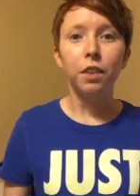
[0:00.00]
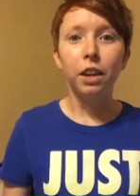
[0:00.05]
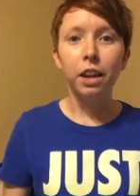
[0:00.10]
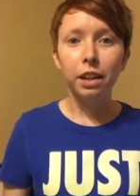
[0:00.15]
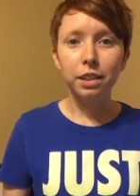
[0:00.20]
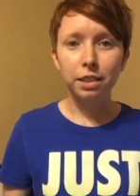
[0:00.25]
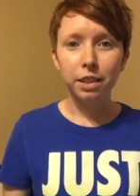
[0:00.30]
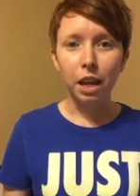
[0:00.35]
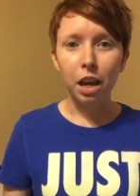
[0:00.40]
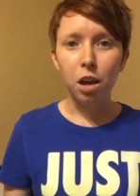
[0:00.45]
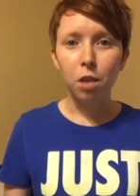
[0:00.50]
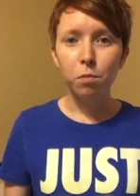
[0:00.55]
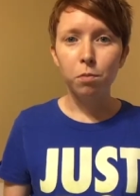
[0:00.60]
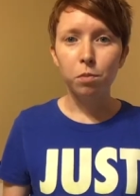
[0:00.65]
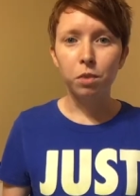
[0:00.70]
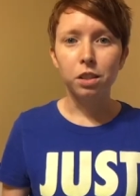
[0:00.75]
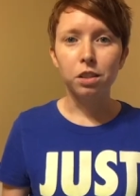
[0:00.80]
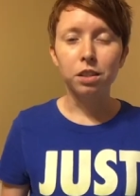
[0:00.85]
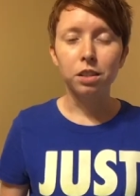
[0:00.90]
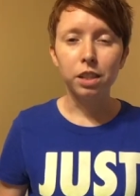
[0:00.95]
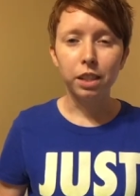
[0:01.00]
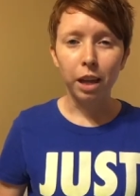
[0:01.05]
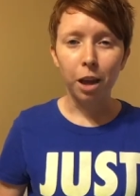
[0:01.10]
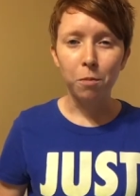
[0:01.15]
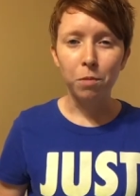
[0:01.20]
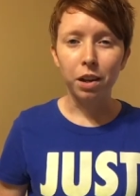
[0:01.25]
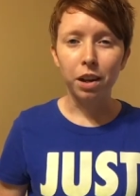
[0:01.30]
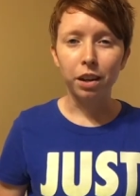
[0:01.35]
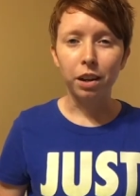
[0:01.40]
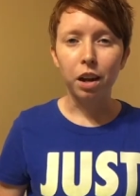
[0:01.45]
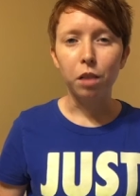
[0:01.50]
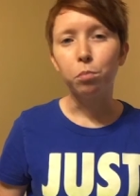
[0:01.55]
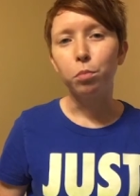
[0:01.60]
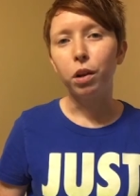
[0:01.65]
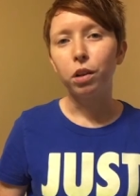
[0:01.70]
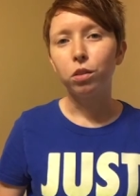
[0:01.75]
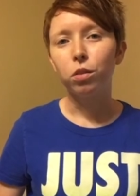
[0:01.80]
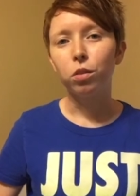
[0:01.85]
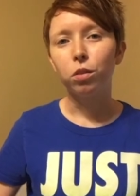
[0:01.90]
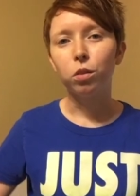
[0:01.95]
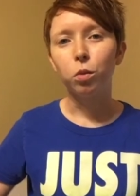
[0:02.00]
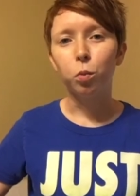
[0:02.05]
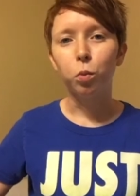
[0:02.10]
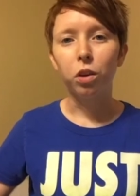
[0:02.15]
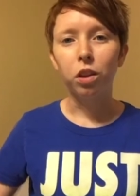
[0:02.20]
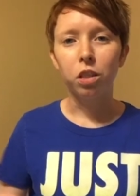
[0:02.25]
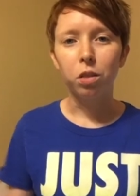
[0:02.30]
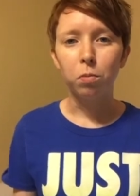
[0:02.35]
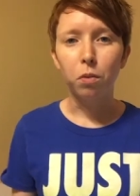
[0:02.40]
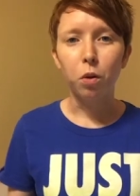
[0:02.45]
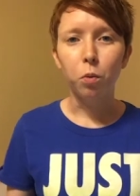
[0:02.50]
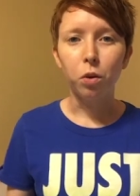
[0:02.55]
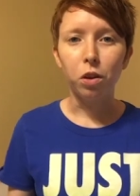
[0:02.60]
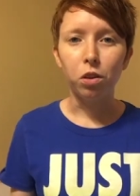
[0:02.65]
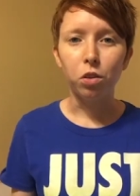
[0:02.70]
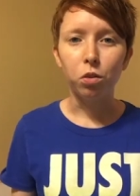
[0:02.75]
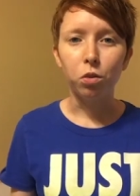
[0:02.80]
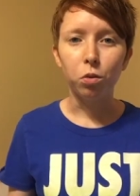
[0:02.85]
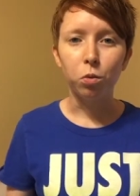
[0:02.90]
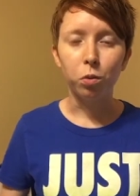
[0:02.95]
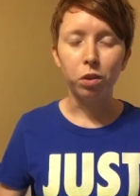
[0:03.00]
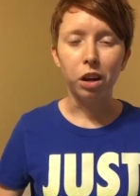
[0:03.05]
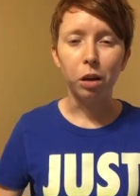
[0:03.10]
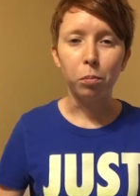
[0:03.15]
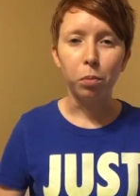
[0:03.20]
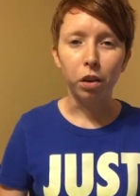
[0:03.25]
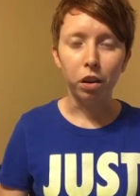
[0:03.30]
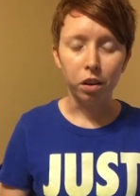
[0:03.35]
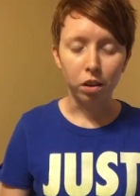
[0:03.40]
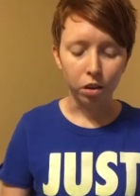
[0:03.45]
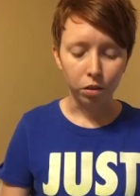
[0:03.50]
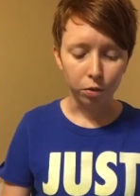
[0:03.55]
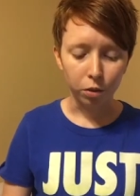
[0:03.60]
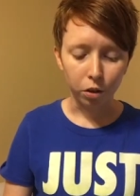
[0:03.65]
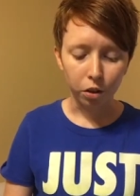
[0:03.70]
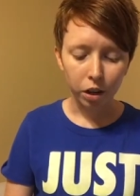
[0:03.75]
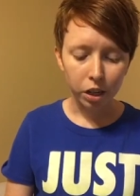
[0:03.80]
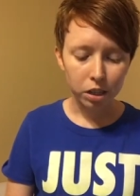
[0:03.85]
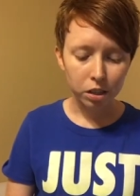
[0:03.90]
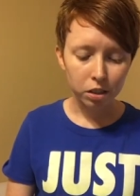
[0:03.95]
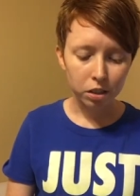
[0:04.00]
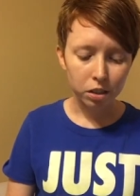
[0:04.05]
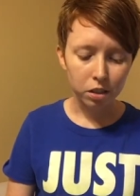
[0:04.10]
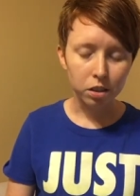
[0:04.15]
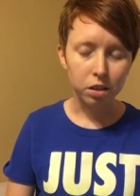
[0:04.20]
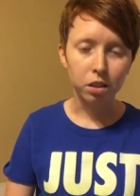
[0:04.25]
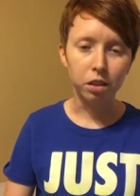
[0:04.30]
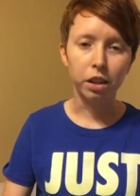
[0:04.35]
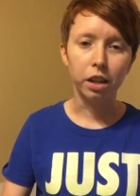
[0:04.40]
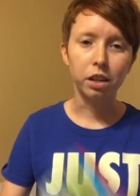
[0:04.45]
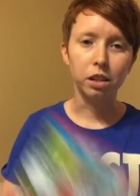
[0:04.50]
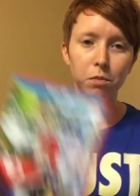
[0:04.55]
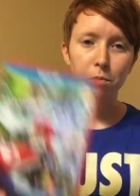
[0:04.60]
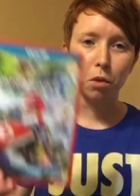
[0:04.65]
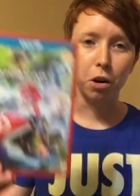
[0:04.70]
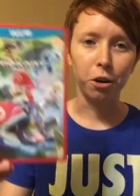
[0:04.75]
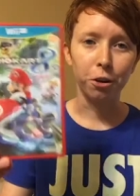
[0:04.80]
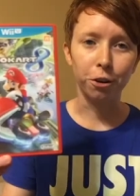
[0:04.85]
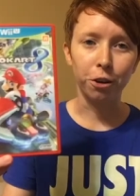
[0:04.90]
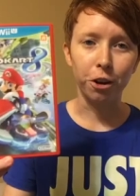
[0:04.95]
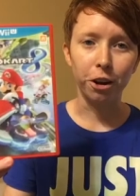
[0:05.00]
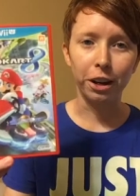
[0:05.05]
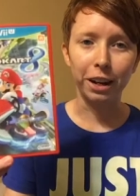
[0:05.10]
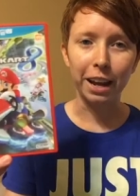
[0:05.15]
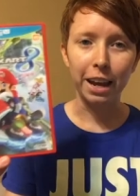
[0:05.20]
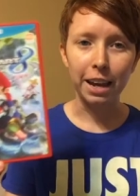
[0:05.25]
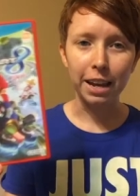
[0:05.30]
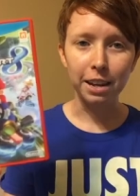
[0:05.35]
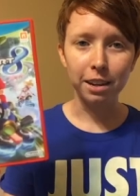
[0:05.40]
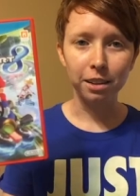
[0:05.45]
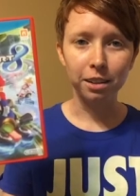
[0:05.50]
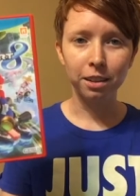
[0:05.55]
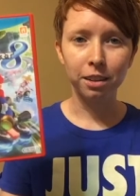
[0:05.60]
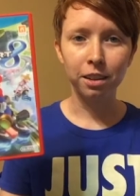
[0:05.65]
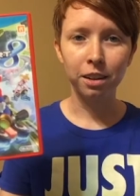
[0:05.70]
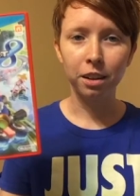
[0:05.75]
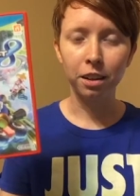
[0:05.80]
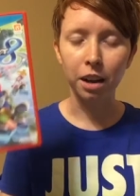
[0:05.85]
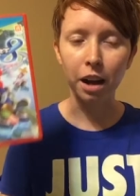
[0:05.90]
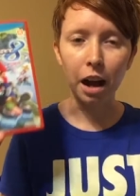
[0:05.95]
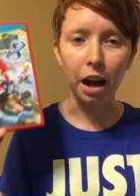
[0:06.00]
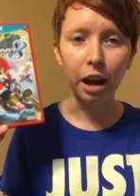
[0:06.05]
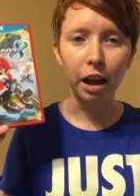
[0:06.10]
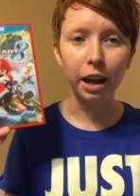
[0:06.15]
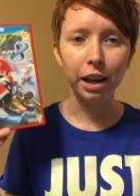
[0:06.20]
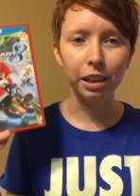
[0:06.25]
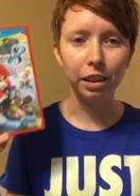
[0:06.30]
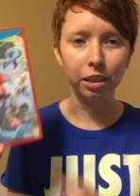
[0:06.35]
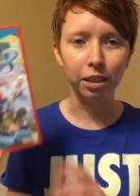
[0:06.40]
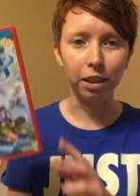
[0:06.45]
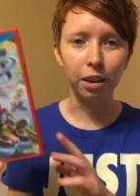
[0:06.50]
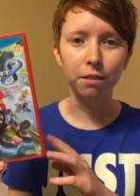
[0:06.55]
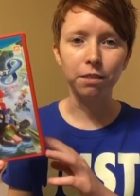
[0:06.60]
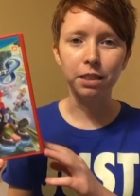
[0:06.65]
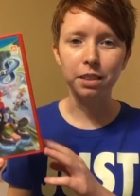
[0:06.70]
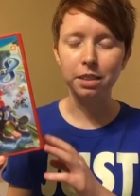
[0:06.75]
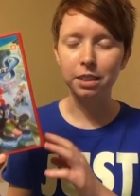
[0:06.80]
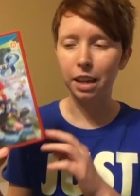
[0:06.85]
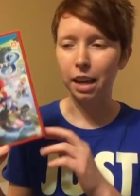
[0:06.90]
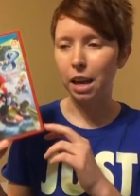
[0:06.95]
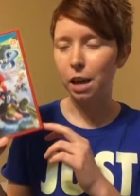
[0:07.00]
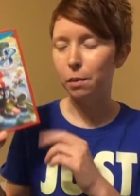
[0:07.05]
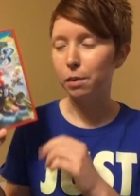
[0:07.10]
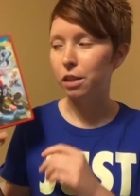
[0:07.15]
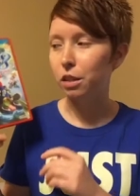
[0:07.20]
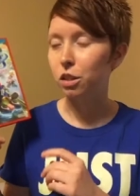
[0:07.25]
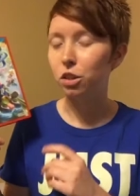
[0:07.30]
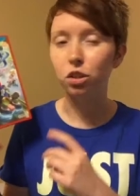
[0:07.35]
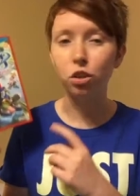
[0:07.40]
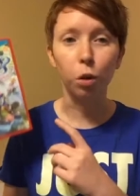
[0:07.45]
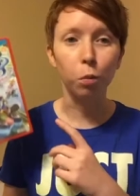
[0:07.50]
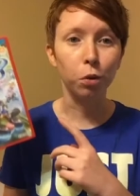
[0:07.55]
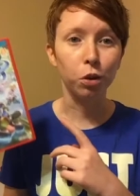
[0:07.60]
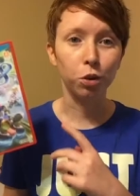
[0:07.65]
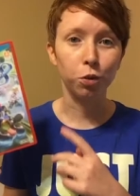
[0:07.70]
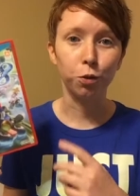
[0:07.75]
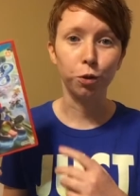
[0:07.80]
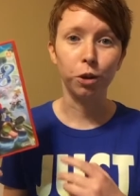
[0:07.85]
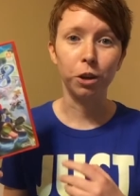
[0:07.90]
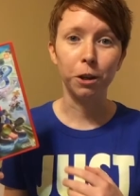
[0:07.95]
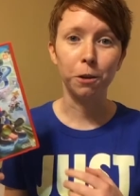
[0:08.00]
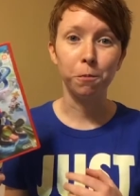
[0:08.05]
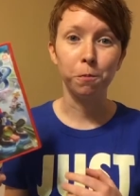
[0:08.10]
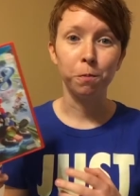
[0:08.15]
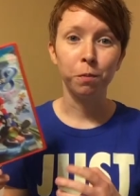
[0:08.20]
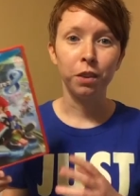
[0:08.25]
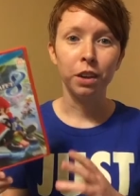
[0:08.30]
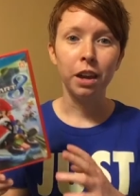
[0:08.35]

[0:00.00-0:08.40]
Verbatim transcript: The next game, this is a game that I got bundled with my Wii U when I bought it off of Craigslist, and that is Mario Kart 8. I love this game. It is so much fun.